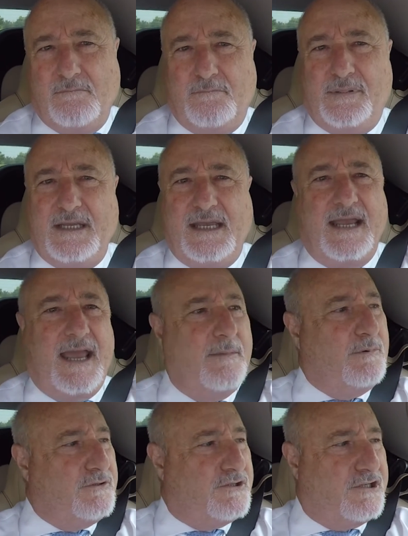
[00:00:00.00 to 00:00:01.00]
being
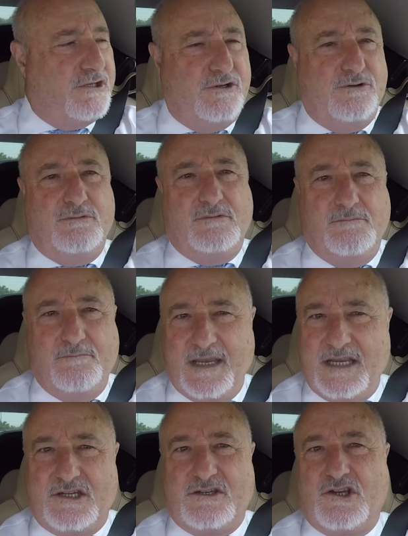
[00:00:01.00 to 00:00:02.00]
able to
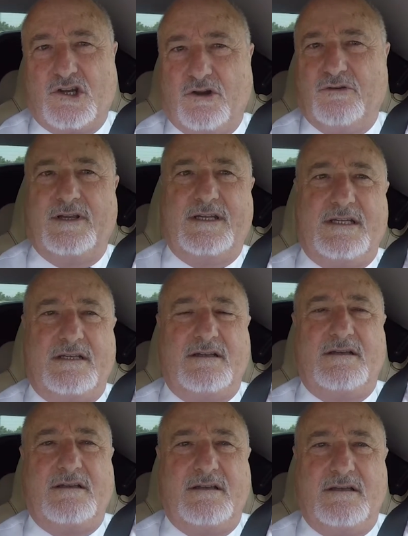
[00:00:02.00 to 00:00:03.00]
meet current
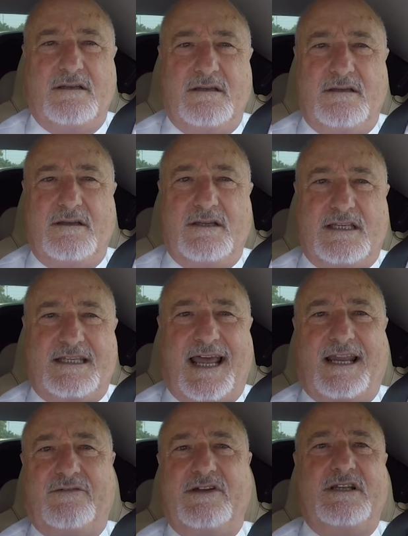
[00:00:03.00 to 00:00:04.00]

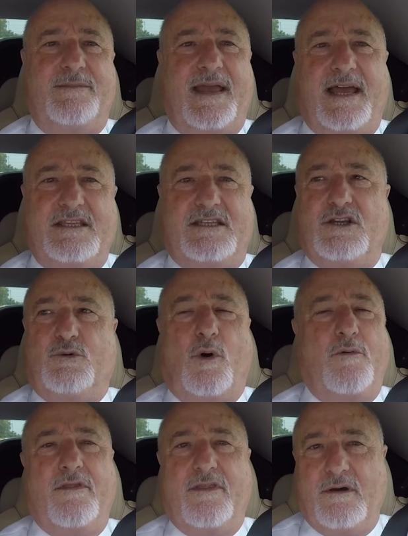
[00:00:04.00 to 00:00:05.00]
salary demands in
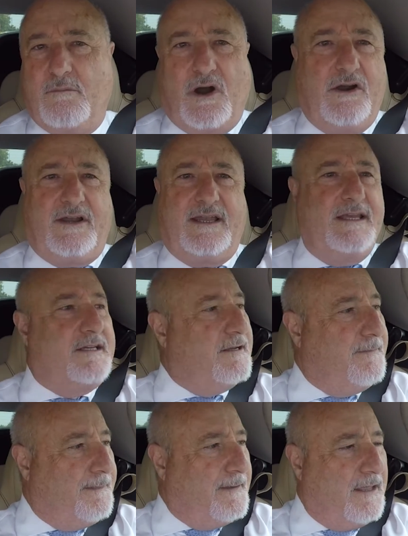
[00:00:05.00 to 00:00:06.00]
quote the market
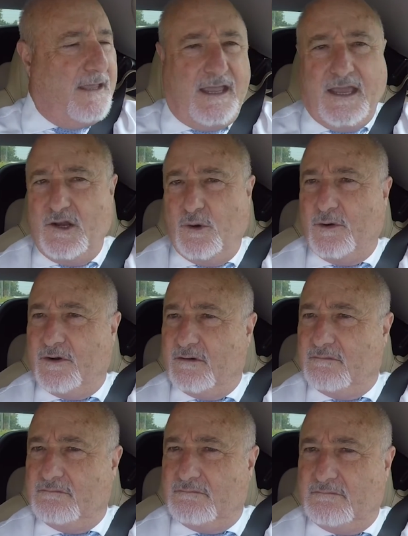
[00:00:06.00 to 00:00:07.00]
in
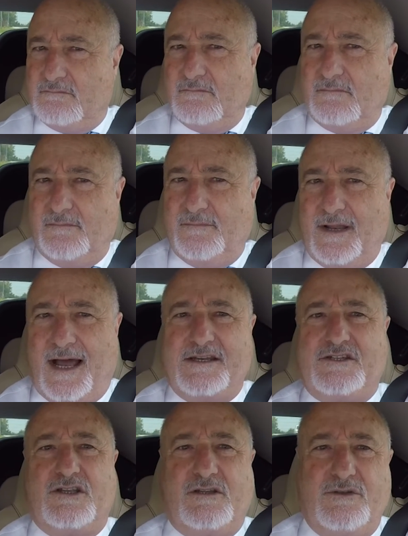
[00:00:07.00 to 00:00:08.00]
order
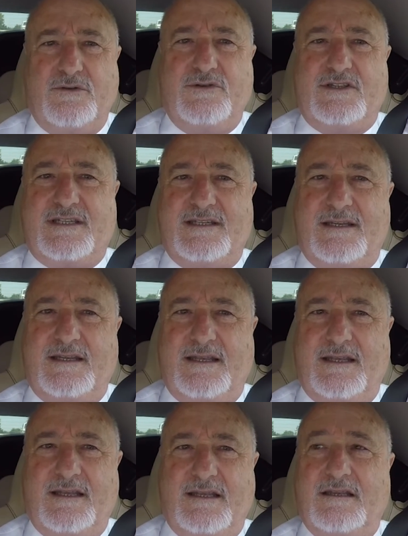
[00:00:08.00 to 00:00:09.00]
not to lose
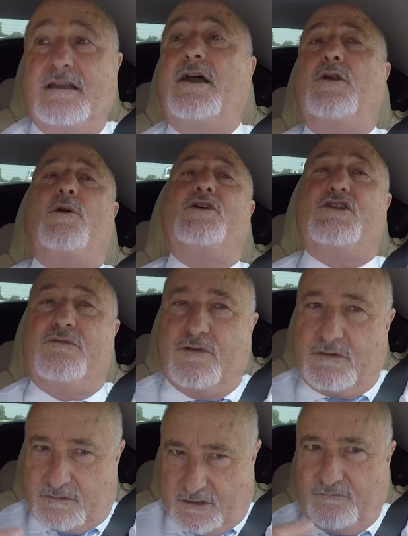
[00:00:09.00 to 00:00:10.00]
in order to,
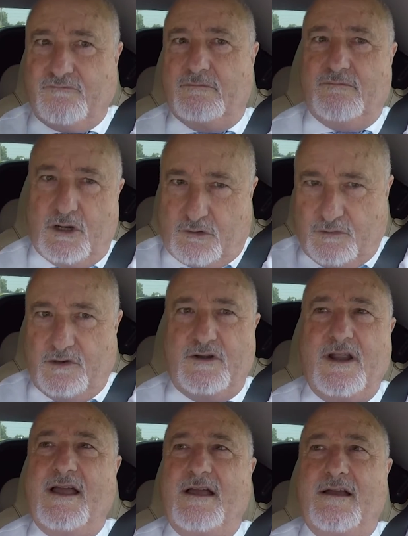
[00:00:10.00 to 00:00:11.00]
re- to
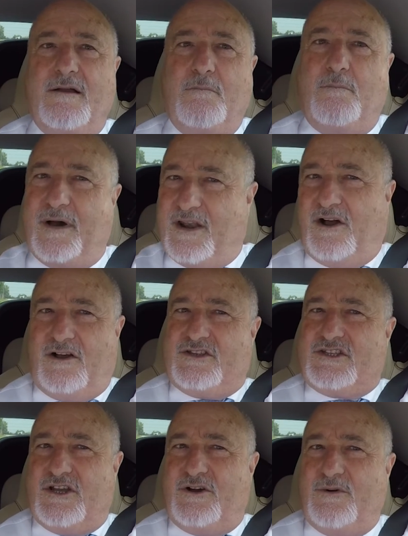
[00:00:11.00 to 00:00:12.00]
recruit, but
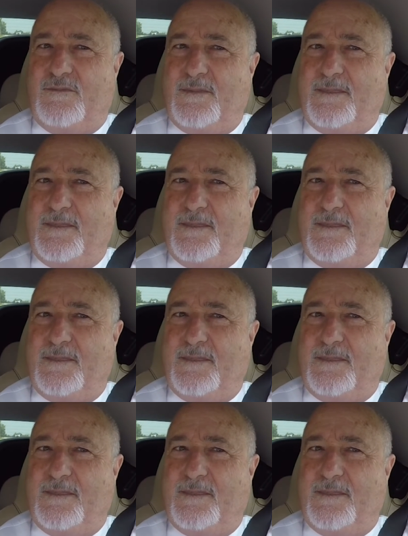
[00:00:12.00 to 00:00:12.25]
also